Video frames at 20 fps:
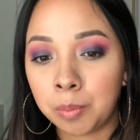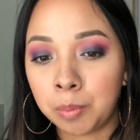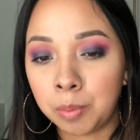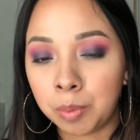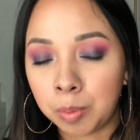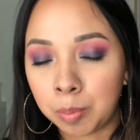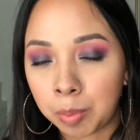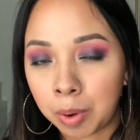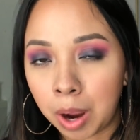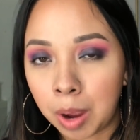
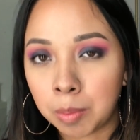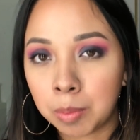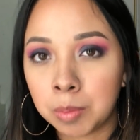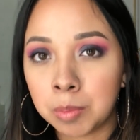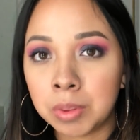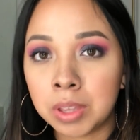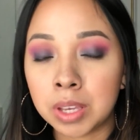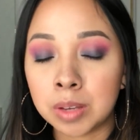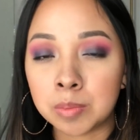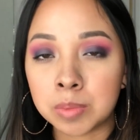will
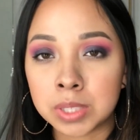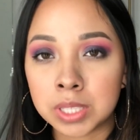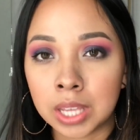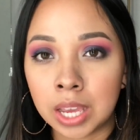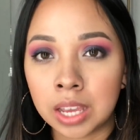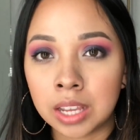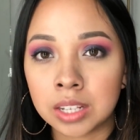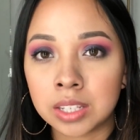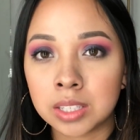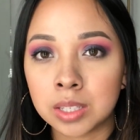probably
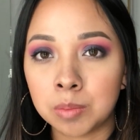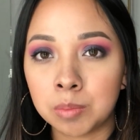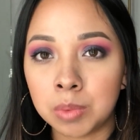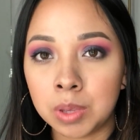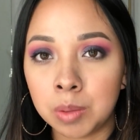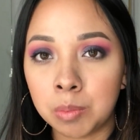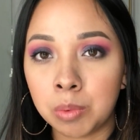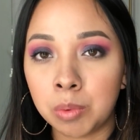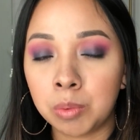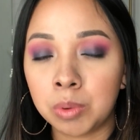upset some
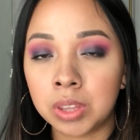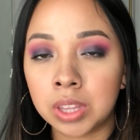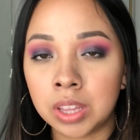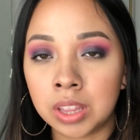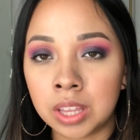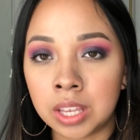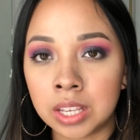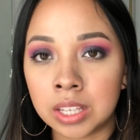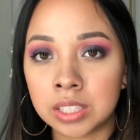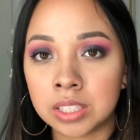people with the
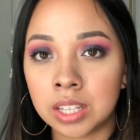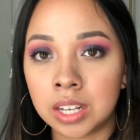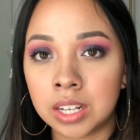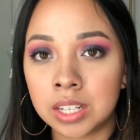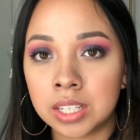things that